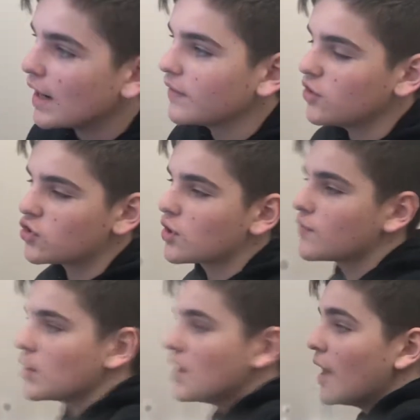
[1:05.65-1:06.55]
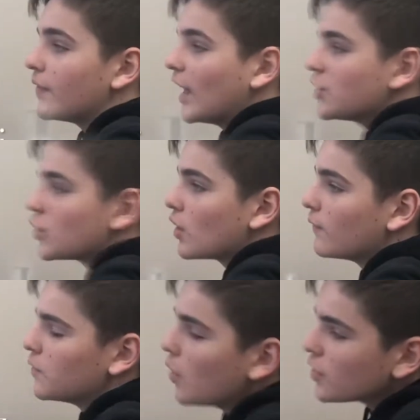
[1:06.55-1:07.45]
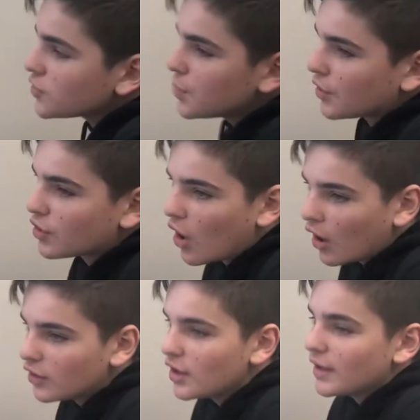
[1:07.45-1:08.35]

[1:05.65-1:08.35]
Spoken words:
and they should have noticed we were gone